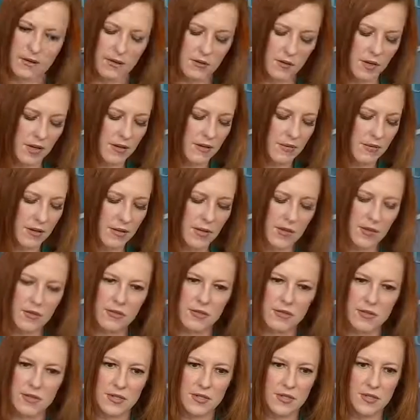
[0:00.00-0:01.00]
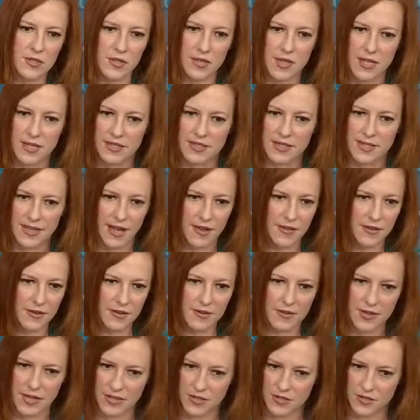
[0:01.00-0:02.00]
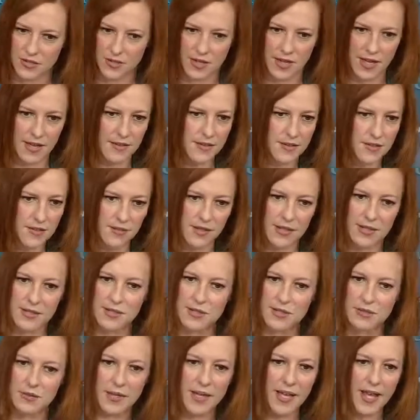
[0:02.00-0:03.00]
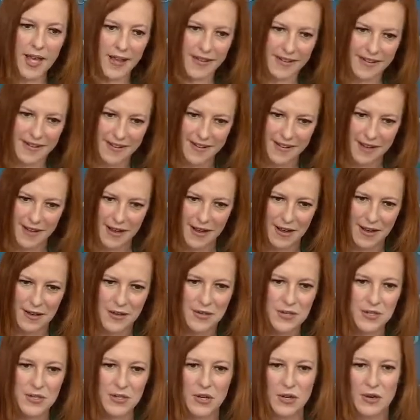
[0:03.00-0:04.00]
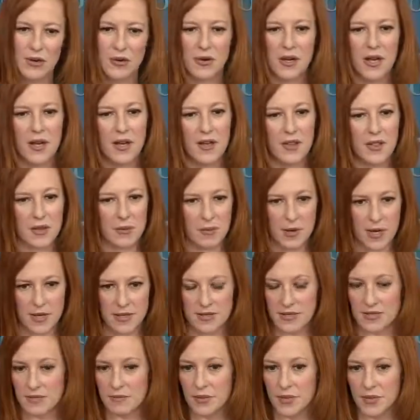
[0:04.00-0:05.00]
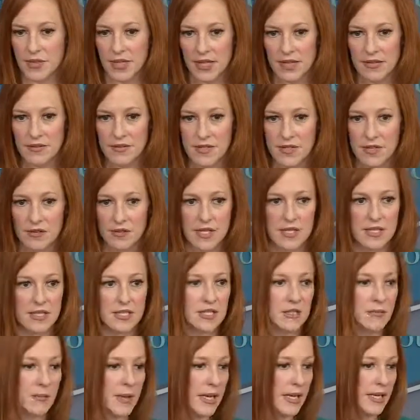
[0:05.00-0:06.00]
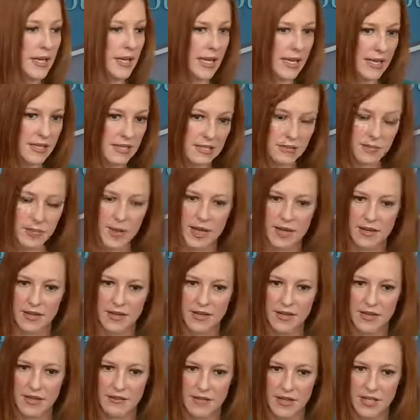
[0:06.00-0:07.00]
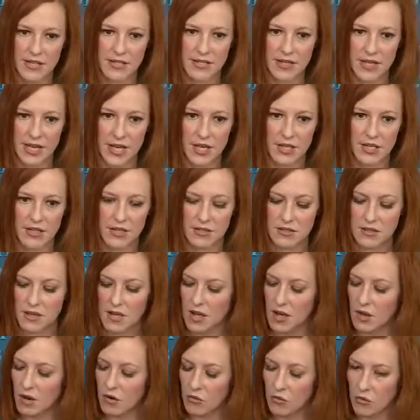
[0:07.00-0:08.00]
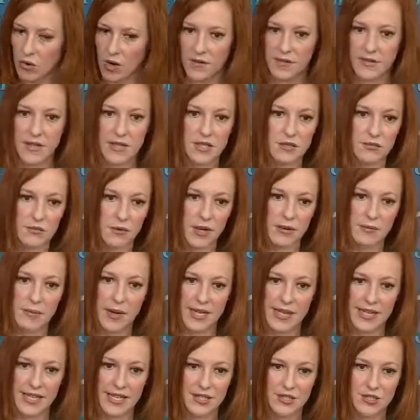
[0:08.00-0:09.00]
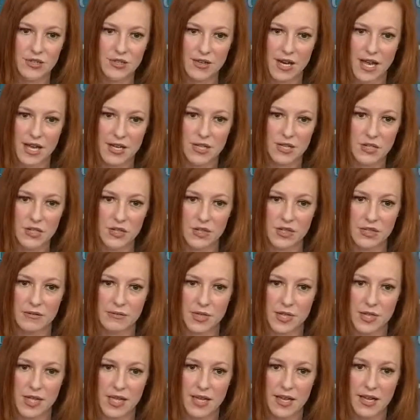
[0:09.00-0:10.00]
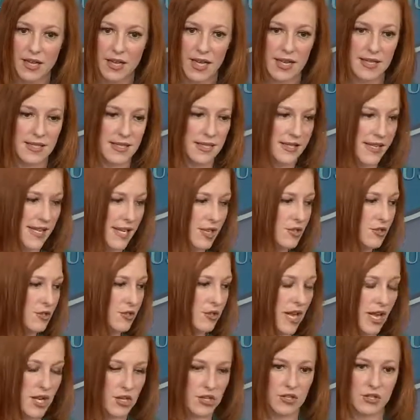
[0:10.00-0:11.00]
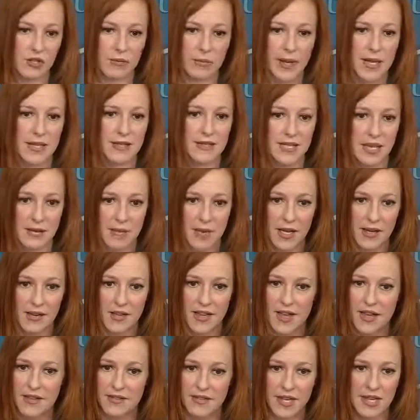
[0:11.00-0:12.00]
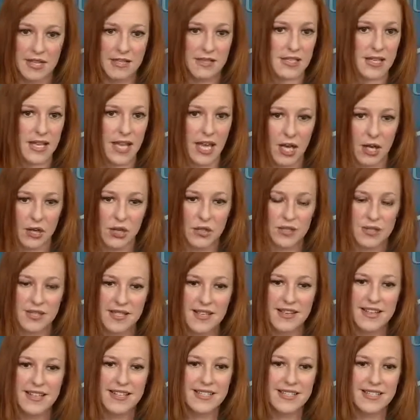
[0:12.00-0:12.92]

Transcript: Well, we went through this journey together yesterday, so let's do it again. So the president believes there needs to be an independent investigation, one that's run by the international community. It's an international pandemic that has killed